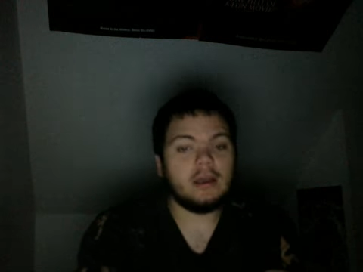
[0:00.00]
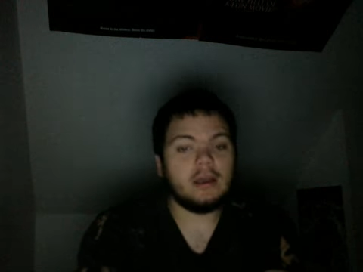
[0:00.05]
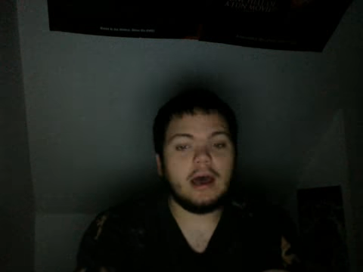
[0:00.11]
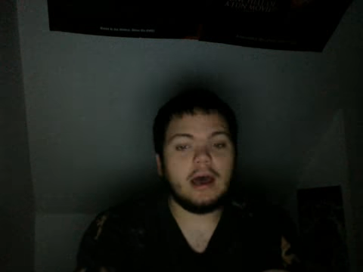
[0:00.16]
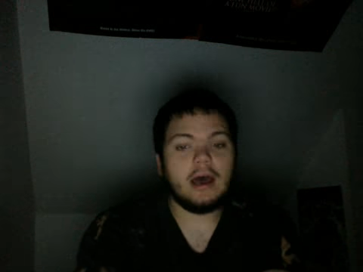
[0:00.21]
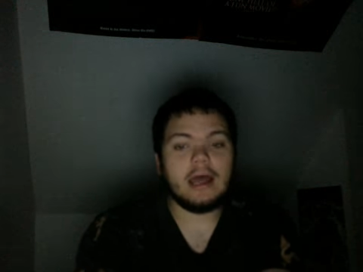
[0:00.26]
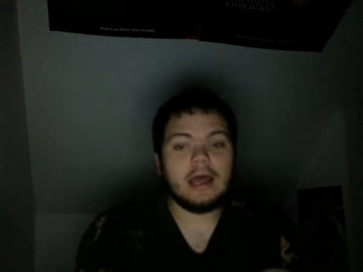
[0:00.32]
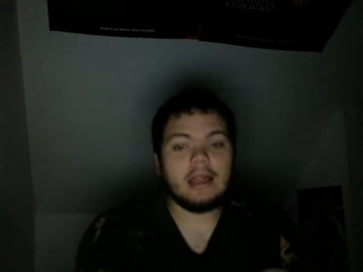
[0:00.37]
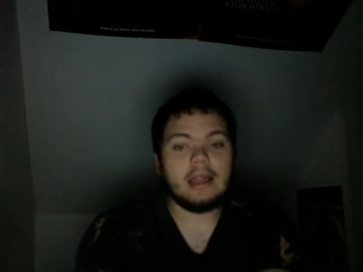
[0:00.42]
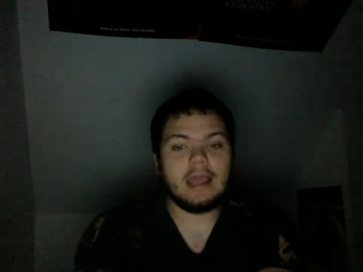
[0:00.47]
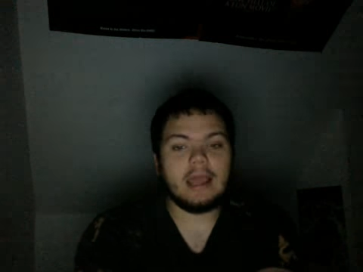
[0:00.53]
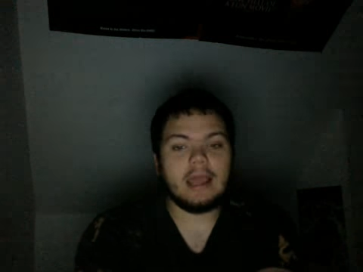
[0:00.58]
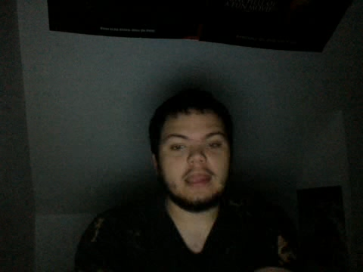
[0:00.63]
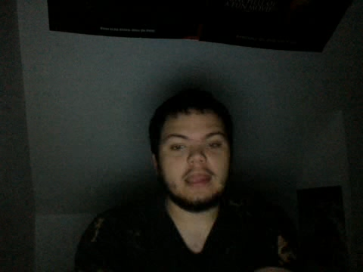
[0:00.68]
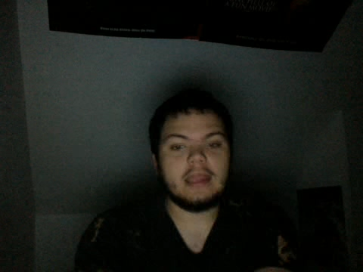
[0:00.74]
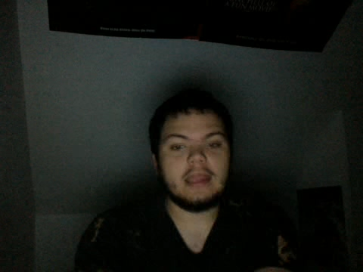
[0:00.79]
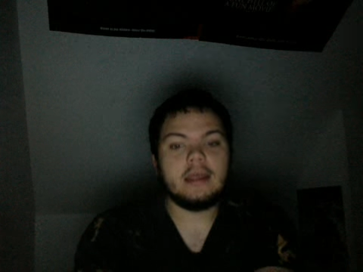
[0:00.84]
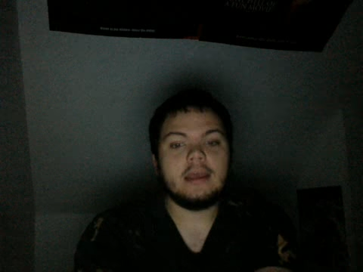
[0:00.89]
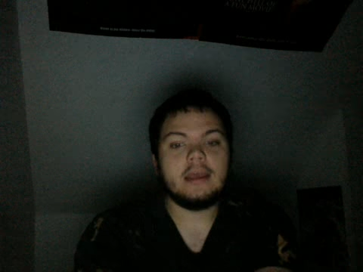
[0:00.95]
I like
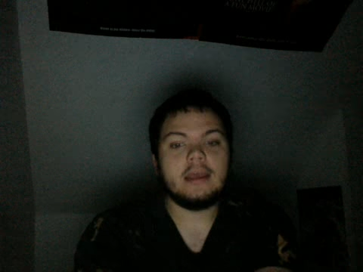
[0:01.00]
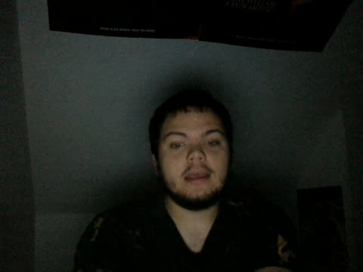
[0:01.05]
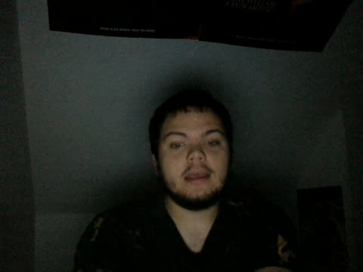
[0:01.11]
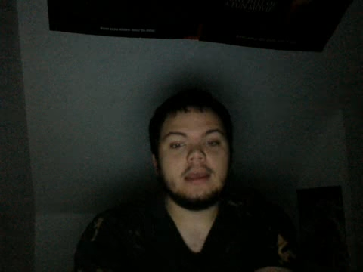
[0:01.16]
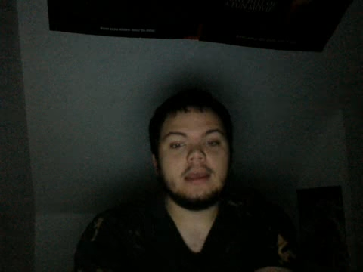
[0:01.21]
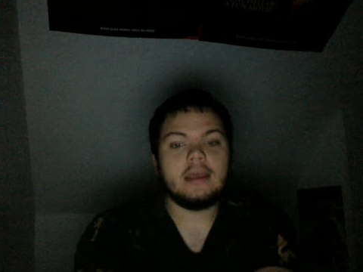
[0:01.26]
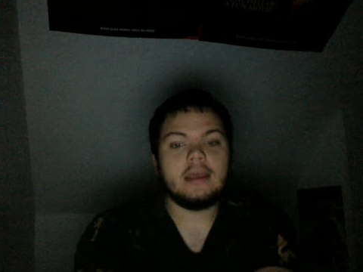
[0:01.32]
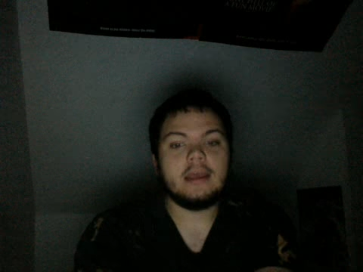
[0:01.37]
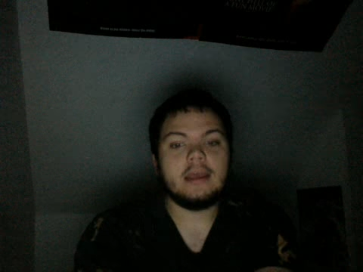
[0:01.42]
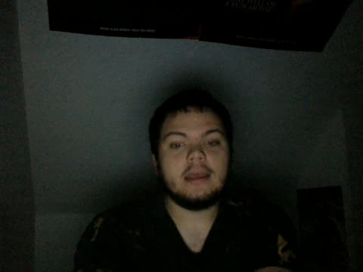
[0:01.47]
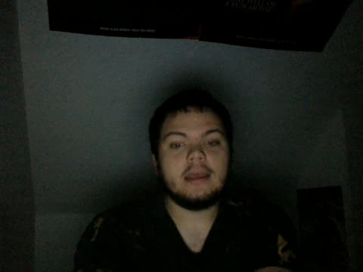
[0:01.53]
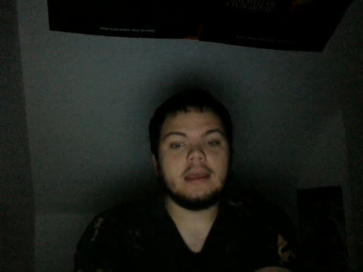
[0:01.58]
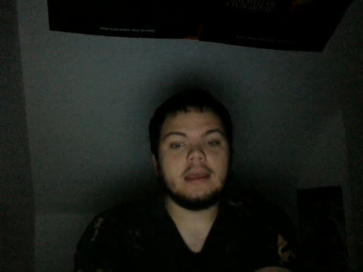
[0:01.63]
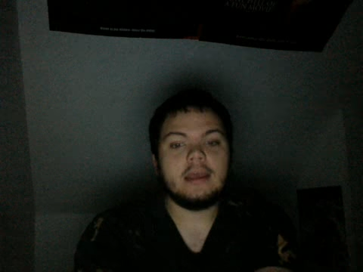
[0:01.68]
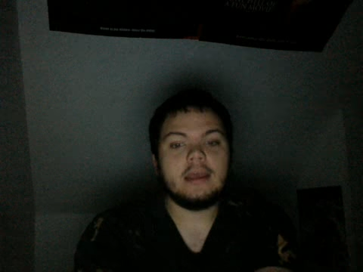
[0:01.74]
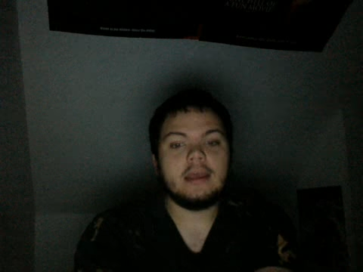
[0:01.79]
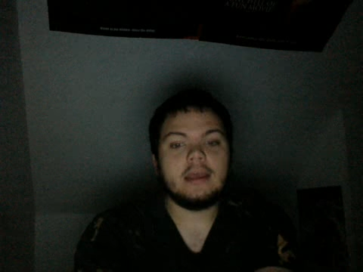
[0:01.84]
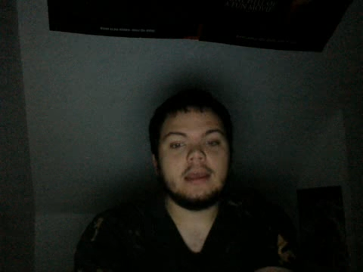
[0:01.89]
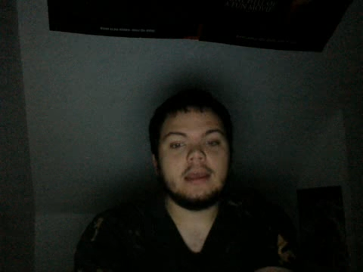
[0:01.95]
it. Day number
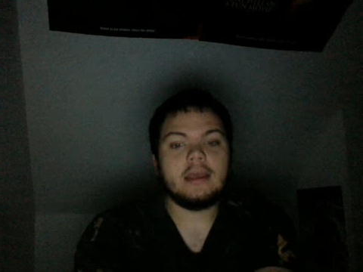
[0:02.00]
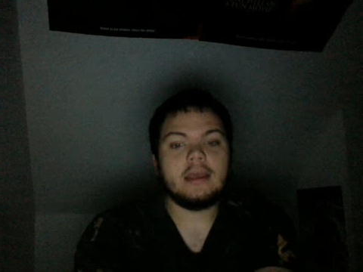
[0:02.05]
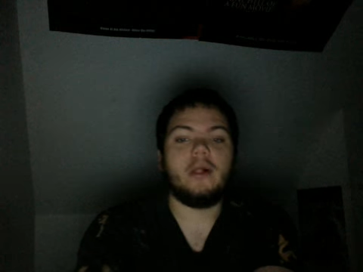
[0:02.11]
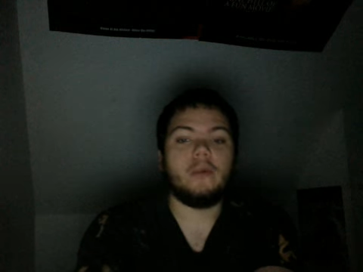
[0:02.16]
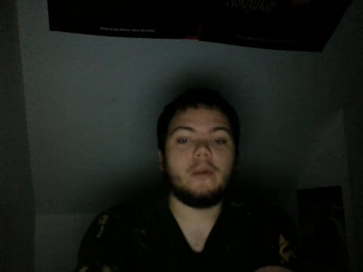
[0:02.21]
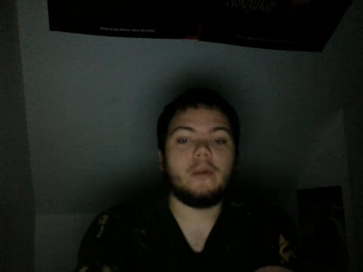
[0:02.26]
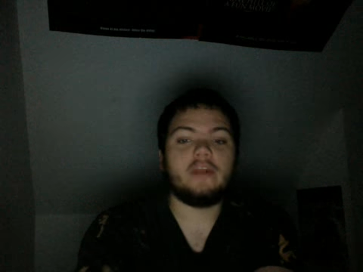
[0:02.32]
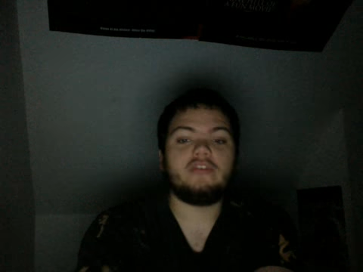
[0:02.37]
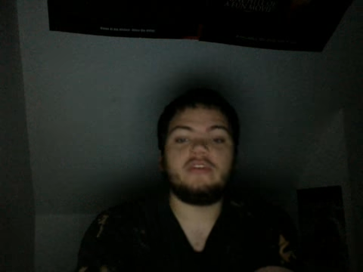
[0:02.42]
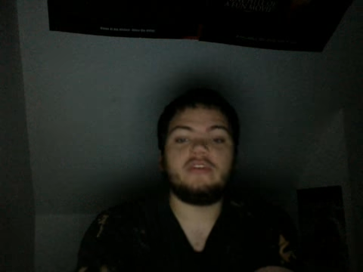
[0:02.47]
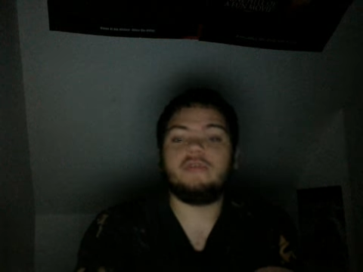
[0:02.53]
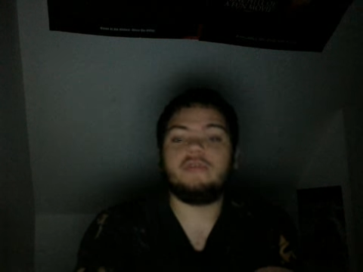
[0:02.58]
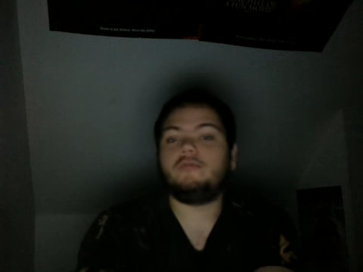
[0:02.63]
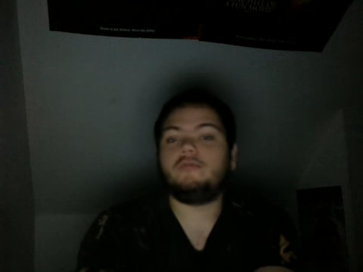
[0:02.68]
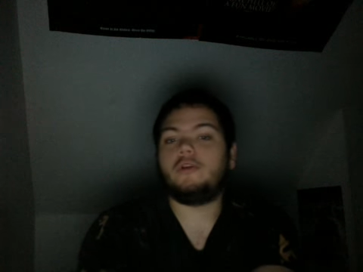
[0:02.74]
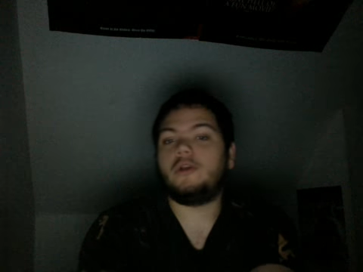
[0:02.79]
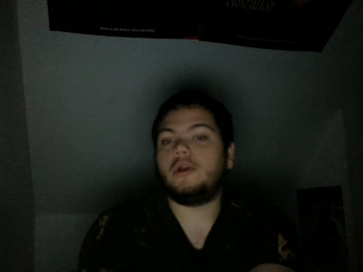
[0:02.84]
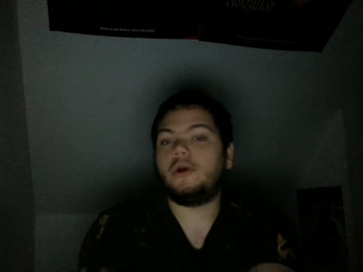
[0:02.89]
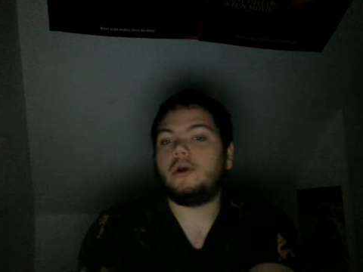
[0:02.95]
9 was Hellraiser
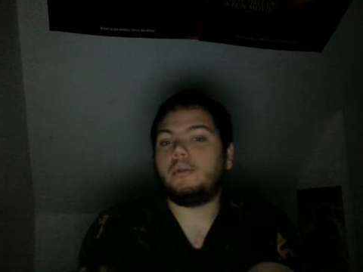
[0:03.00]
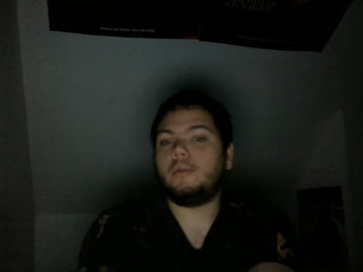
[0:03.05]
Inferno,